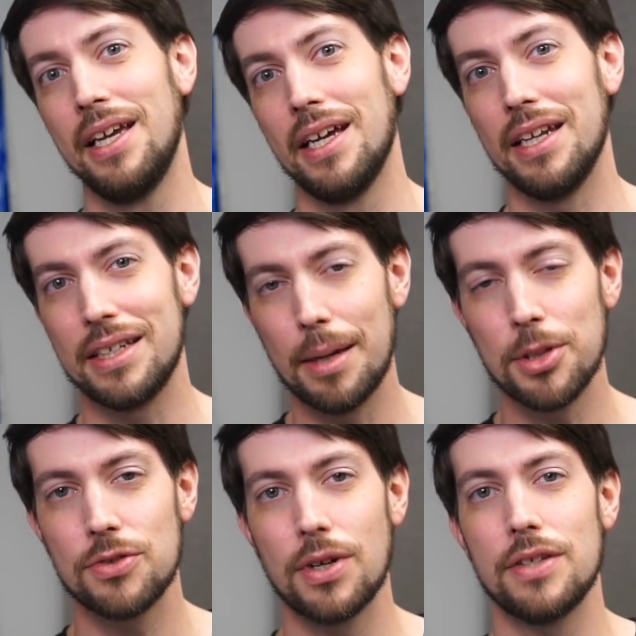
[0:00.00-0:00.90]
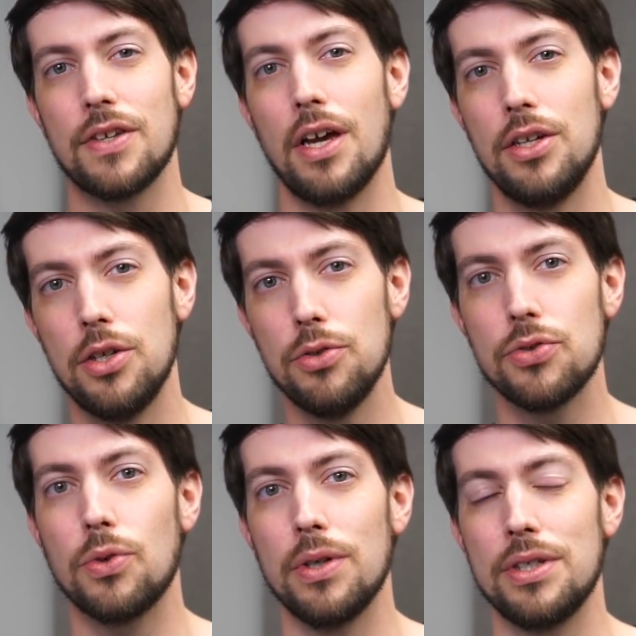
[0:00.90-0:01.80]
and it demonstrates a new
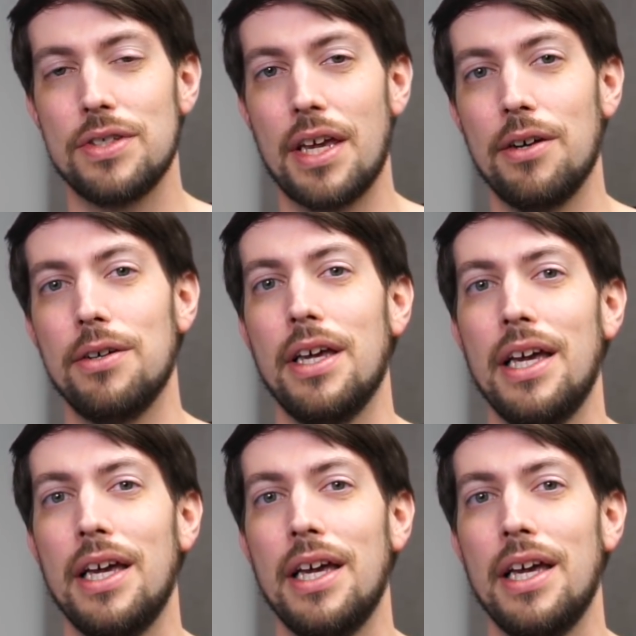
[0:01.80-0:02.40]
storage standard,